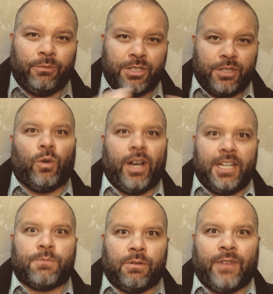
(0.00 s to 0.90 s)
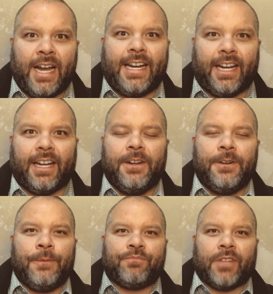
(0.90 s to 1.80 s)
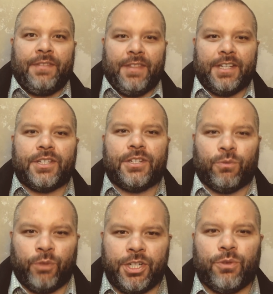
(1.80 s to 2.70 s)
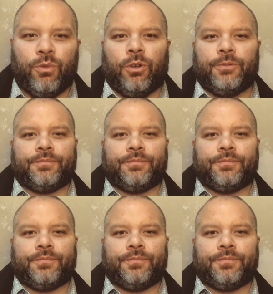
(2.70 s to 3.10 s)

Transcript: which is why he's providing this ritual.